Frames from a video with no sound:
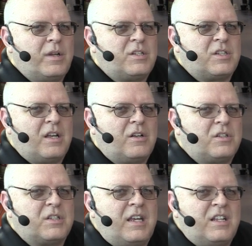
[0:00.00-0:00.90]

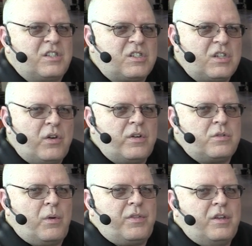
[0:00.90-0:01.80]
cells in
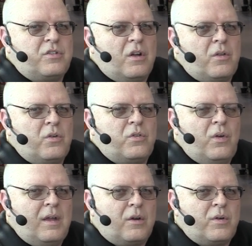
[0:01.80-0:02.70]
series with each other
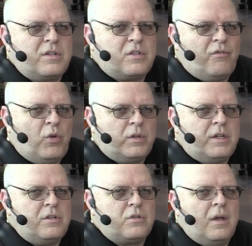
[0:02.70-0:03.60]
to increase the
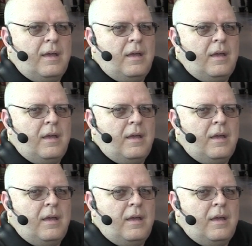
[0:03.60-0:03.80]
voltage.